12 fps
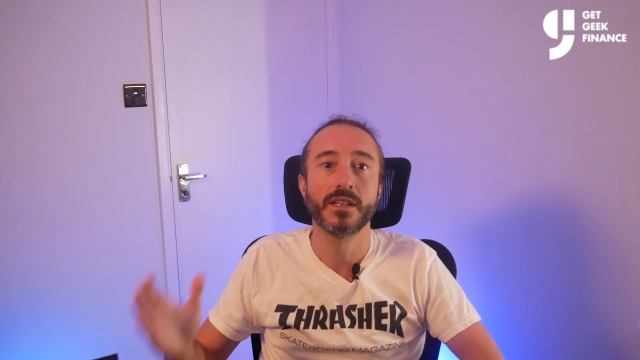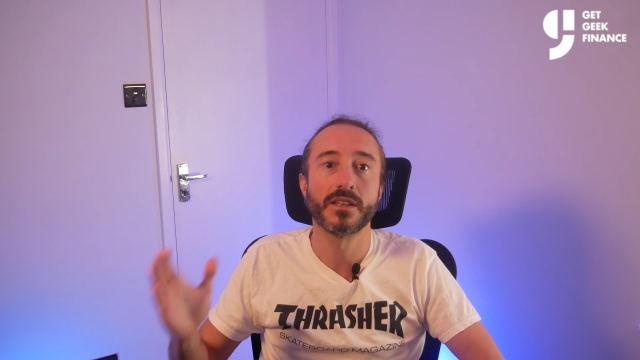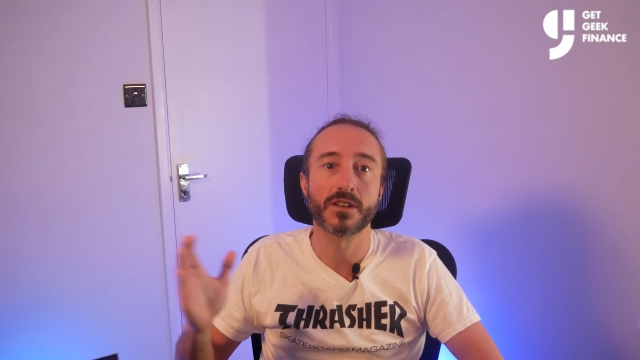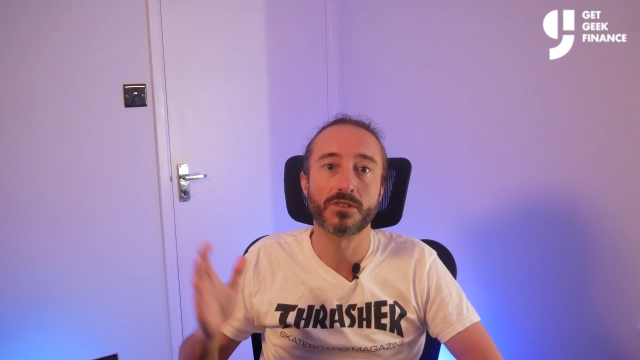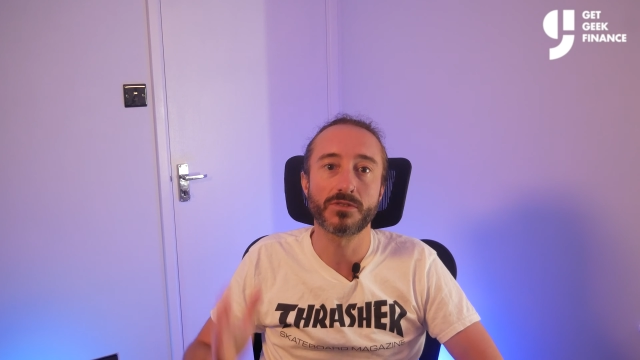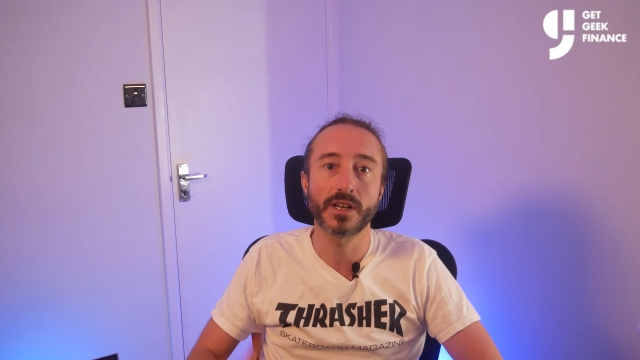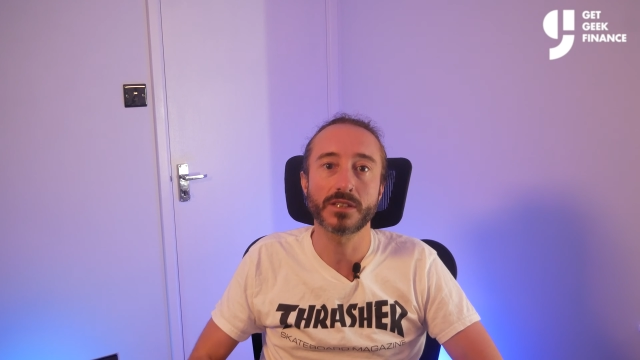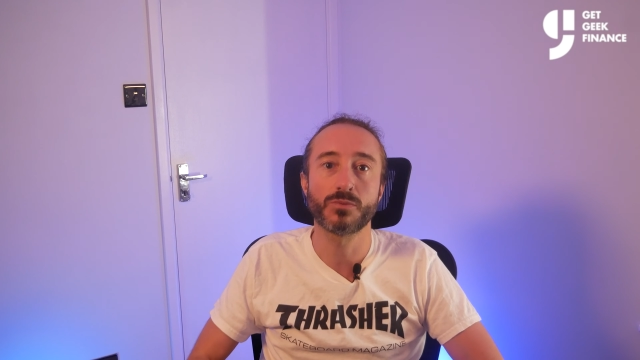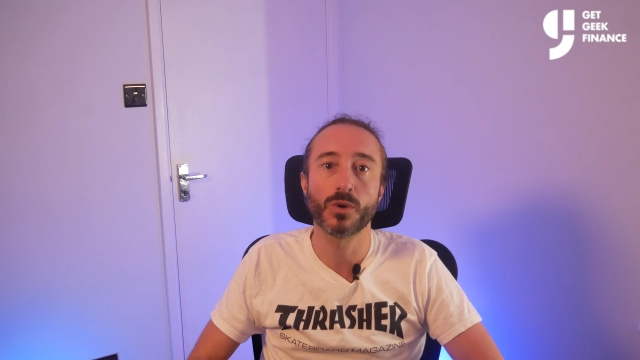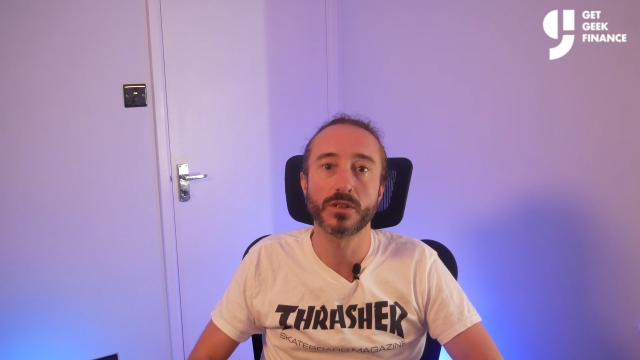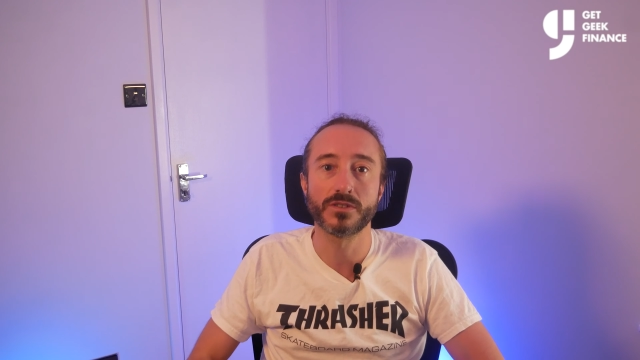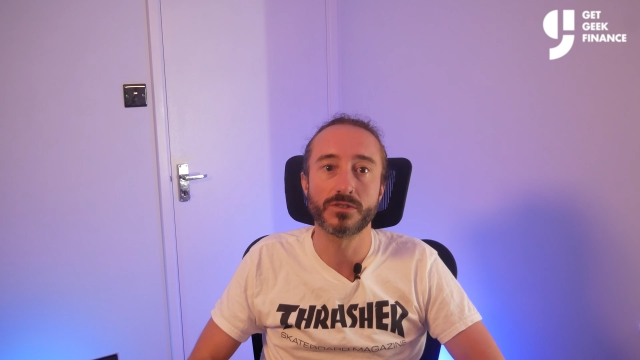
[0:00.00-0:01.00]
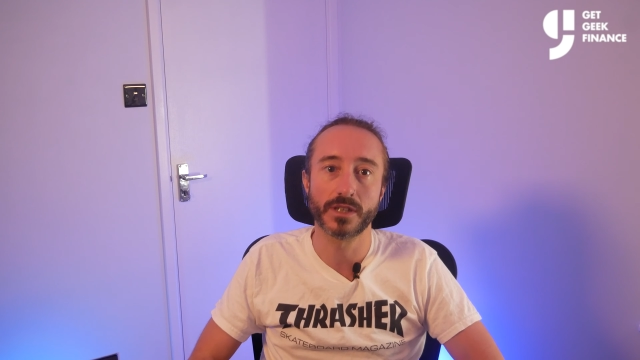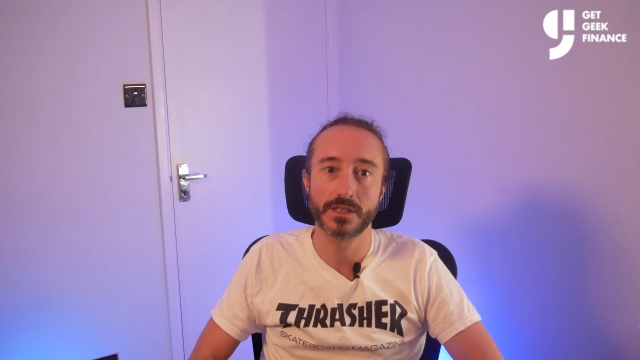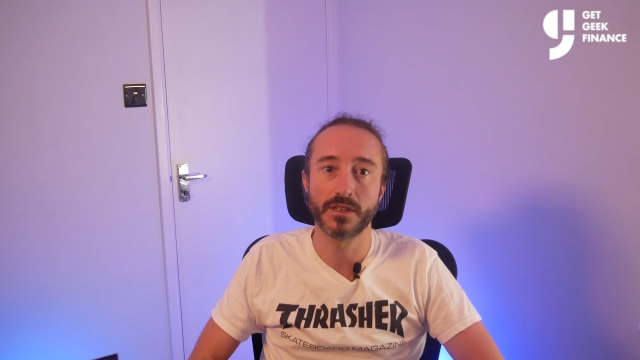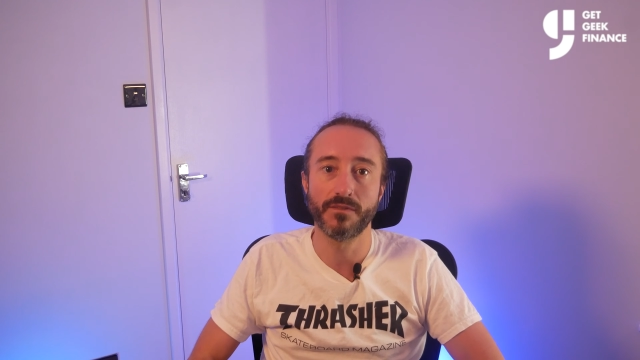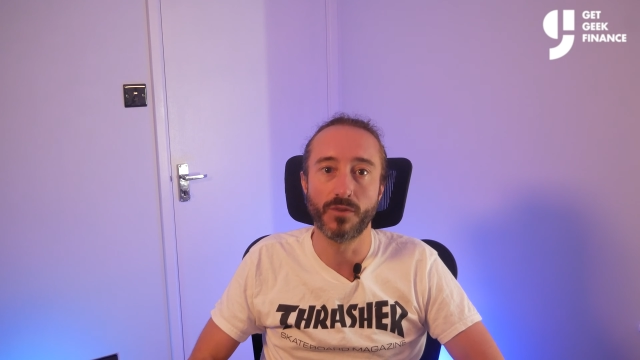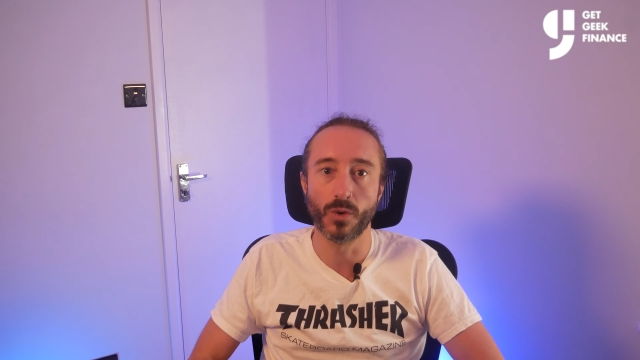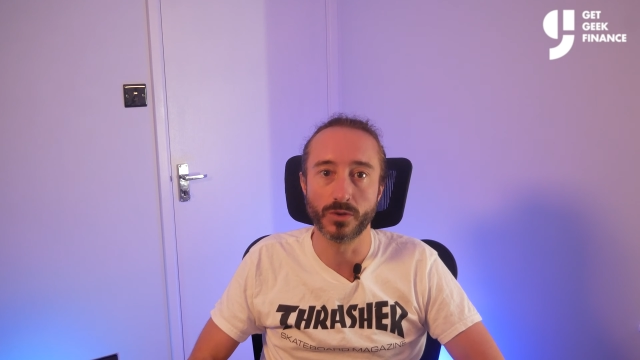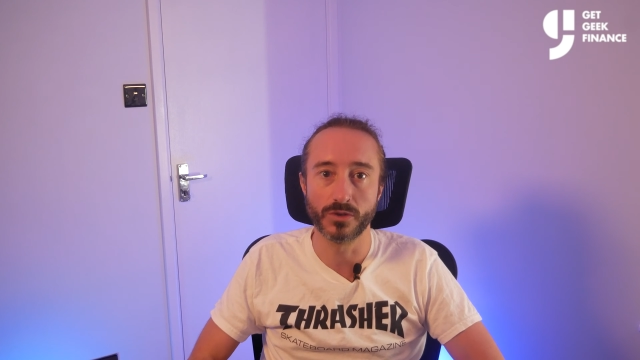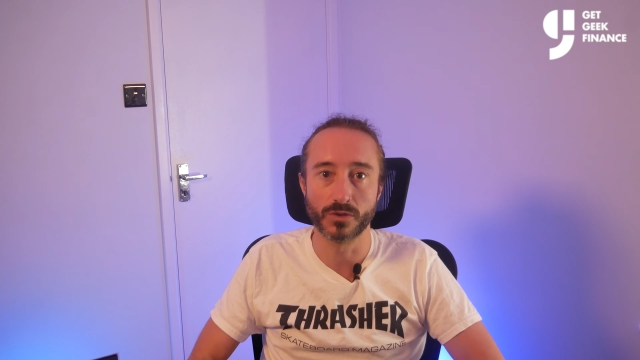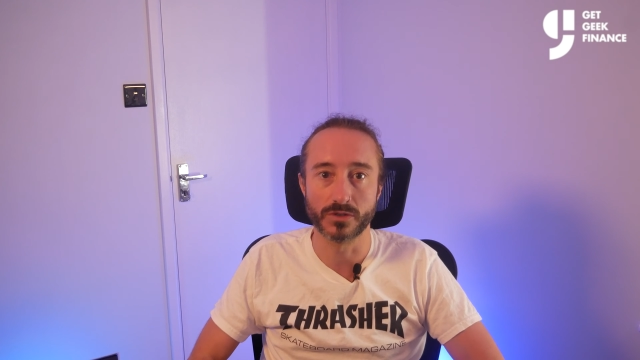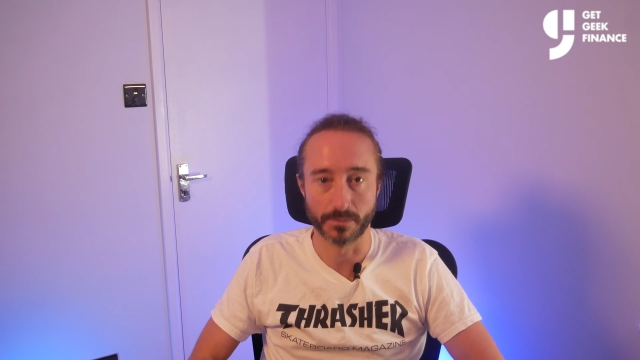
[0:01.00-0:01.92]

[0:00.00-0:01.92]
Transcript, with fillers: the correct wallet address for your